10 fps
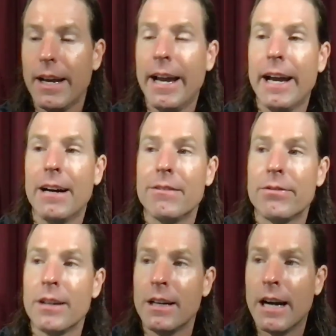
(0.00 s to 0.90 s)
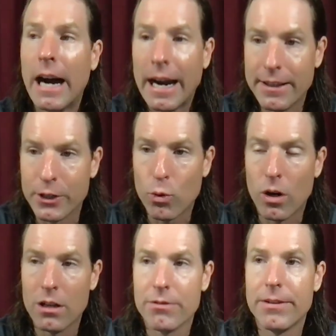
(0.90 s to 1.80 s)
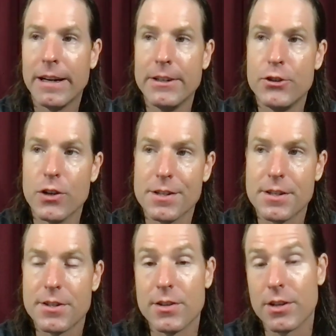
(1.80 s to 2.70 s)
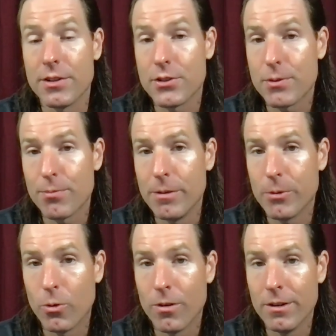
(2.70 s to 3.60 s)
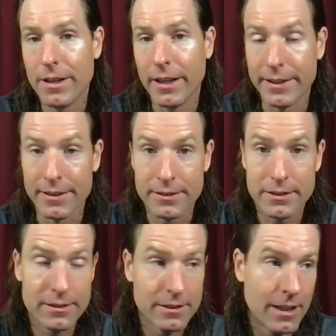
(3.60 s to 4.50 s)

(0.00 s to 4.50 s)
have highly qualified justices on the Supreme Court and